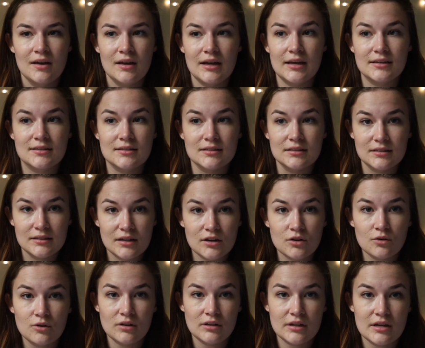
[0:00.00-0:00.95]
It's
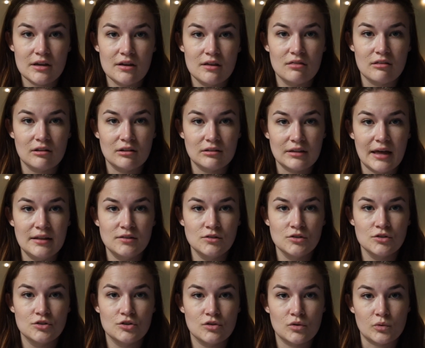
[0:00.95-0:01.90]
literally the
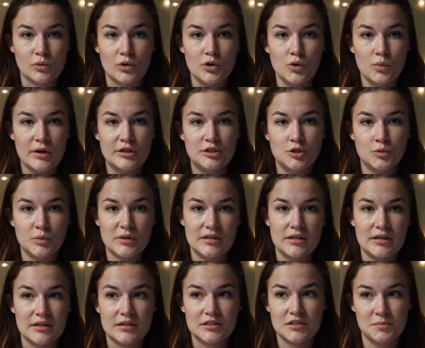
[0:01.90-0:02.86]
lens through which
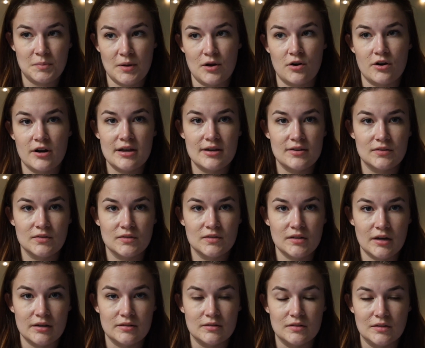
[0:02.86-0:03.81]
we
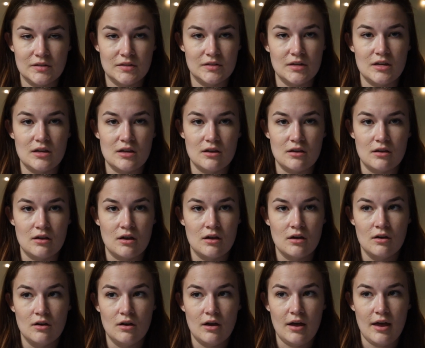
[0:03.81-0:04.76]
experience and see
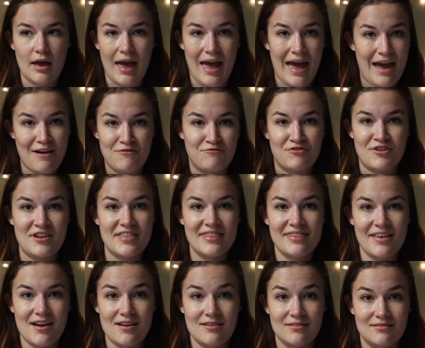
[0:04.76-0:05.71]

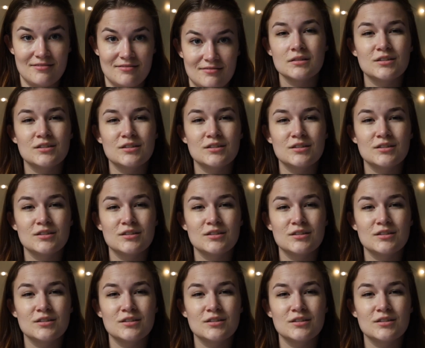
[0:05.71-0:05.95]
everything.